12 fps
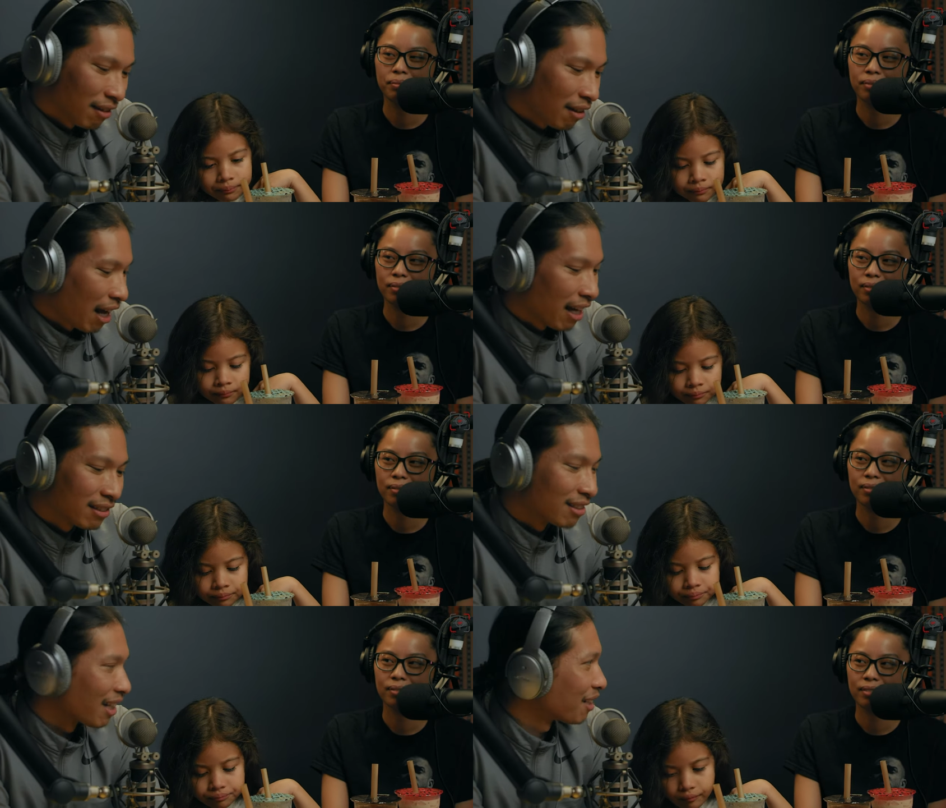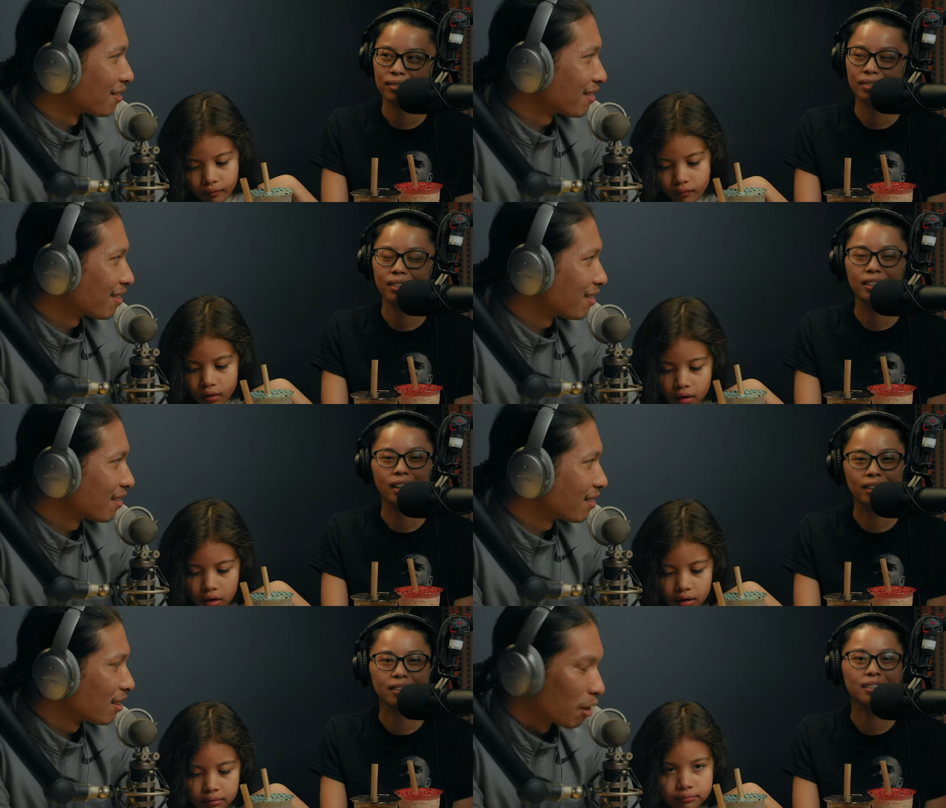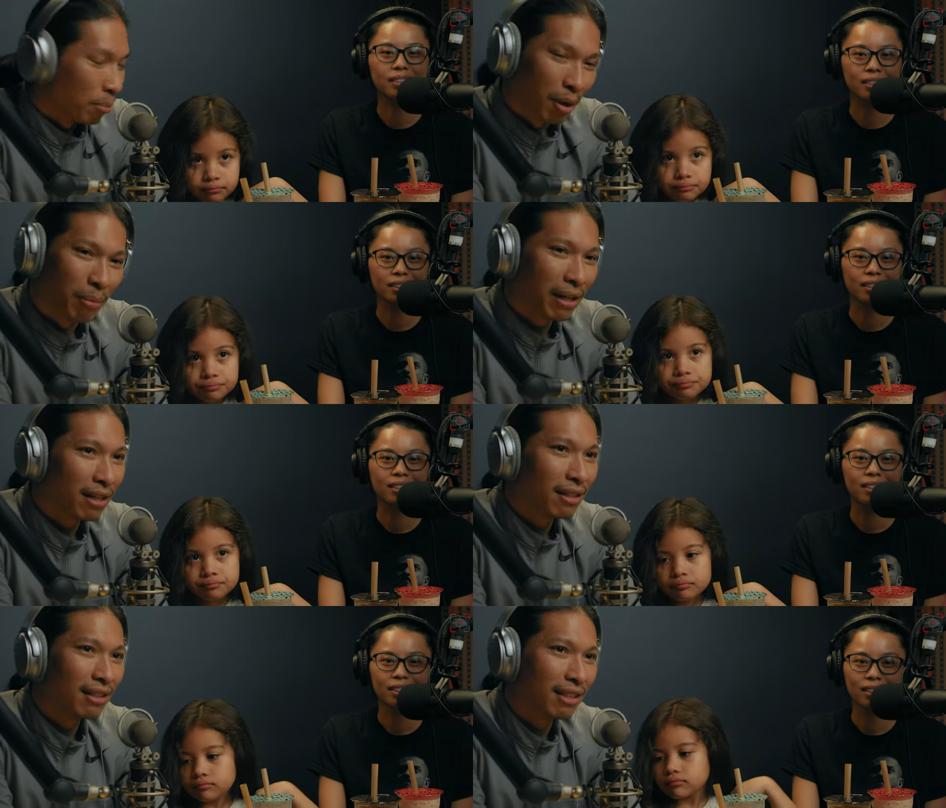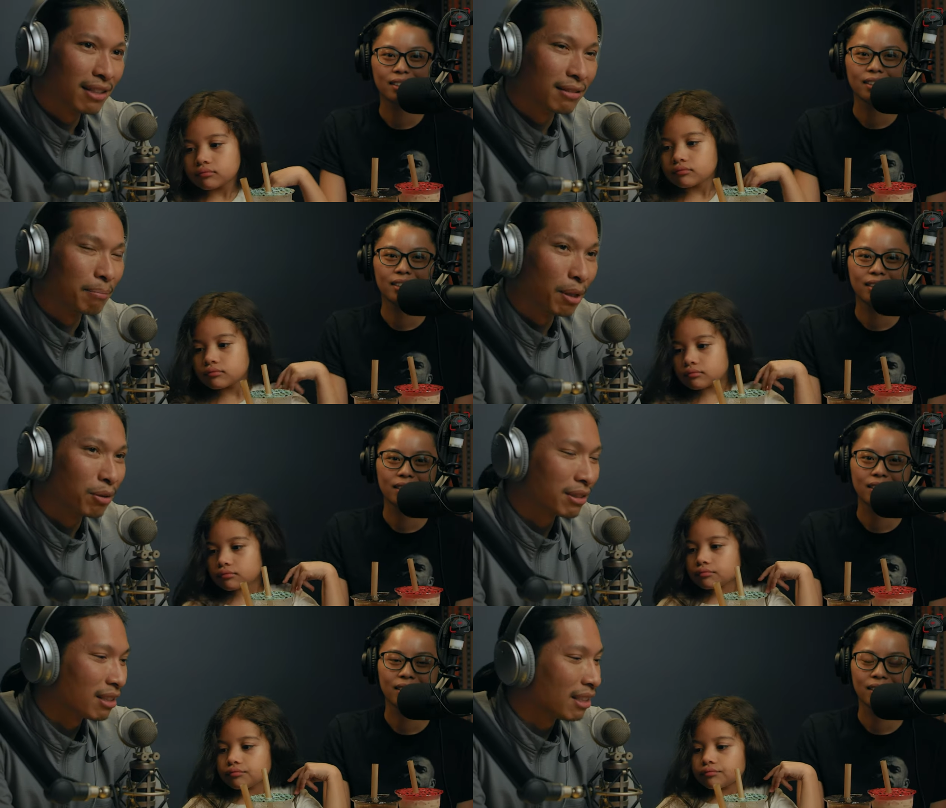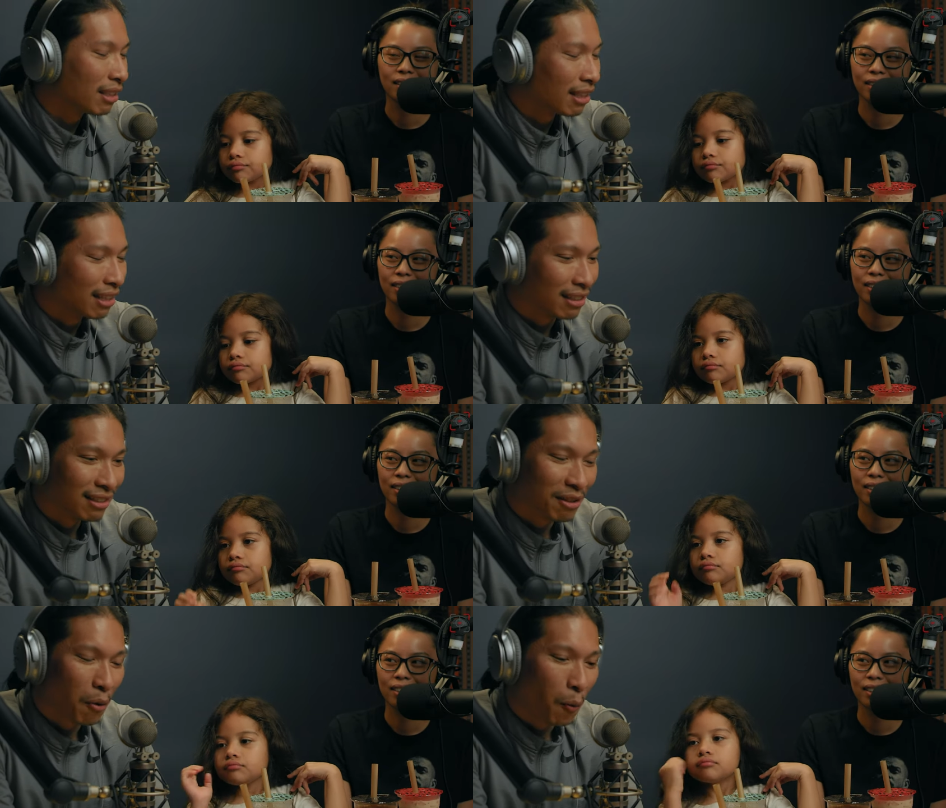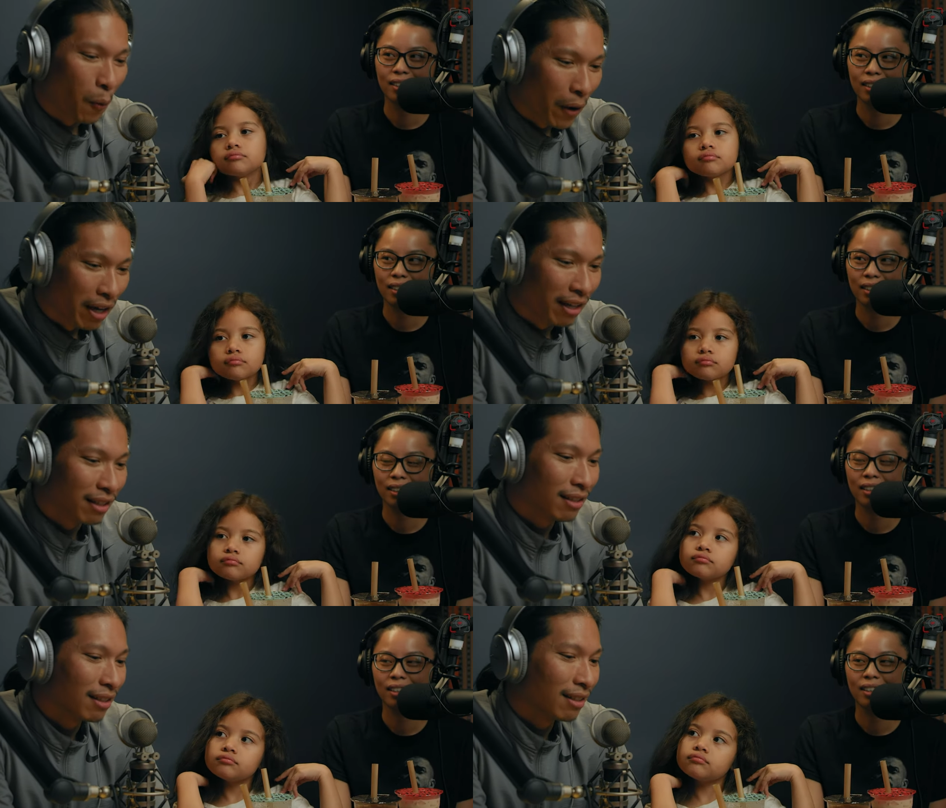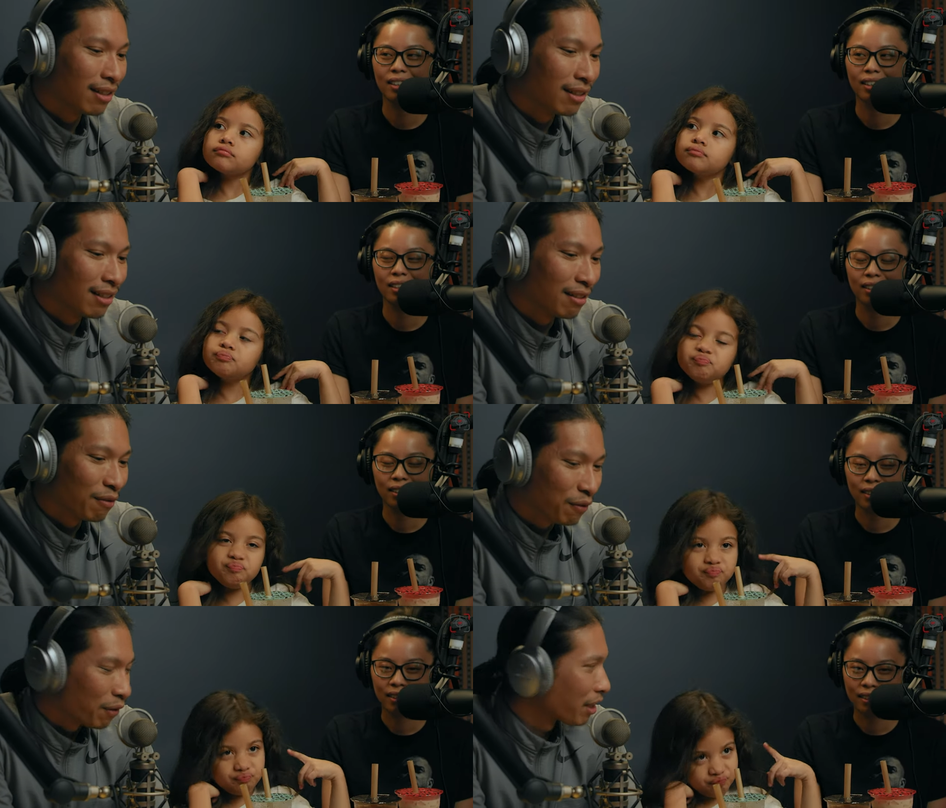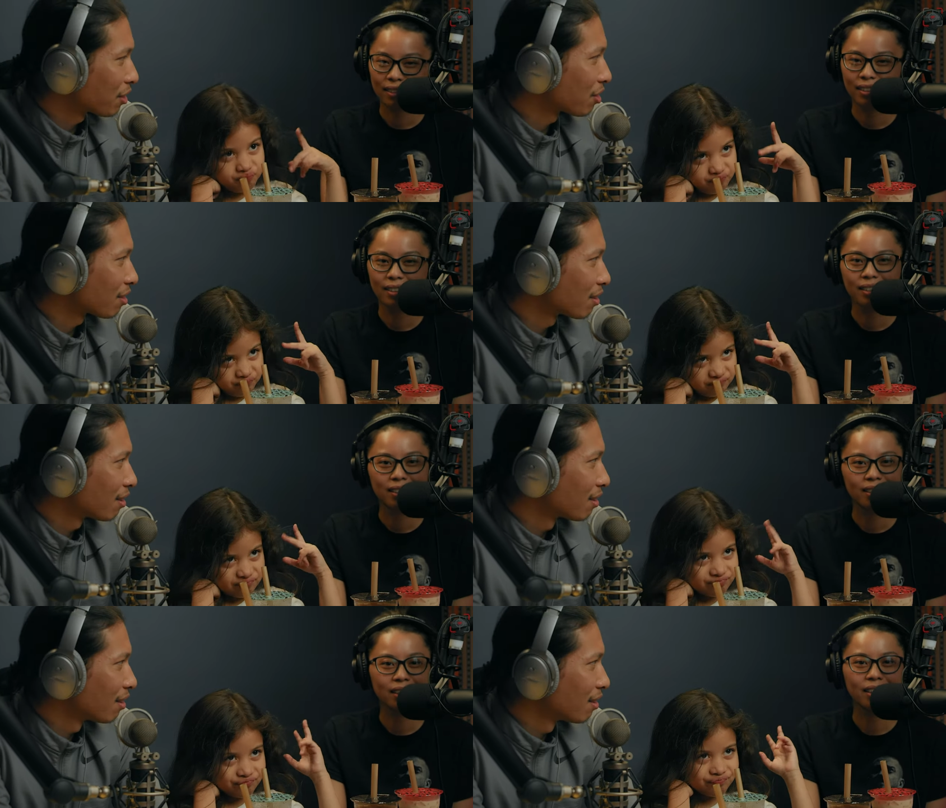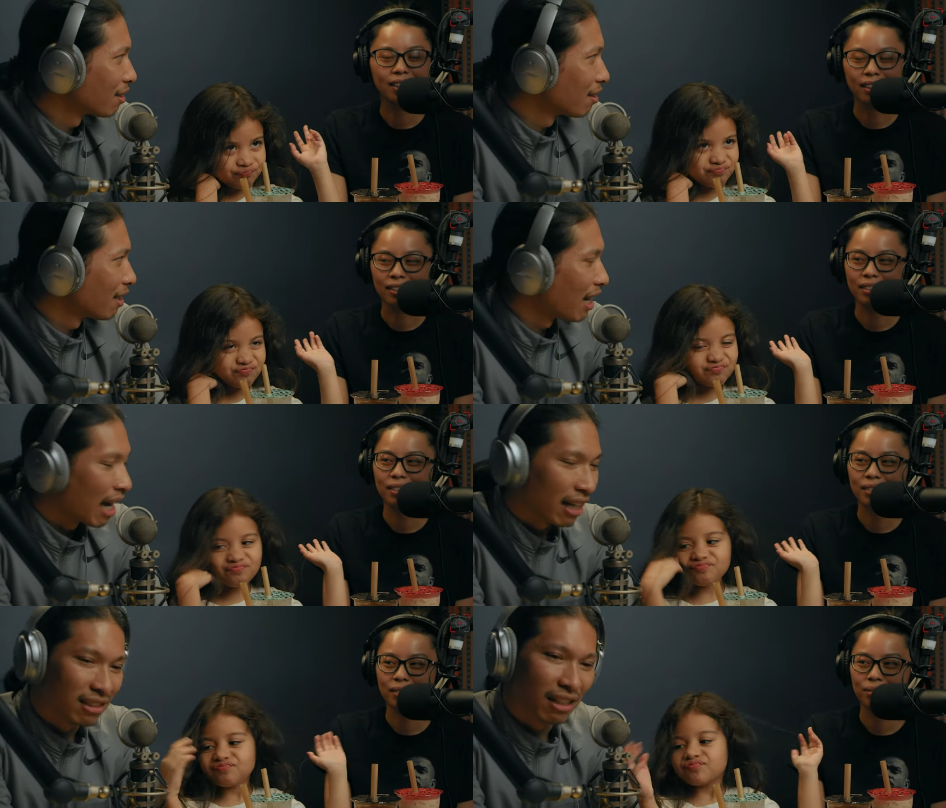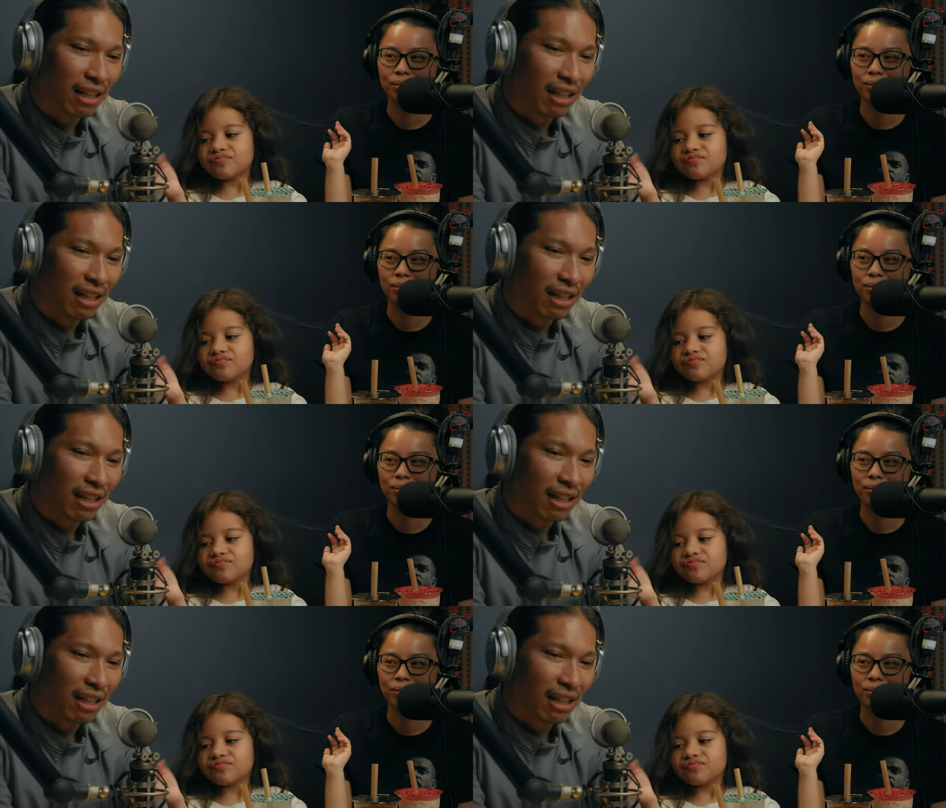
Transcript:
Speaker 1: hands down. Yes. The boba and milk tea is way fresh. It is. It has a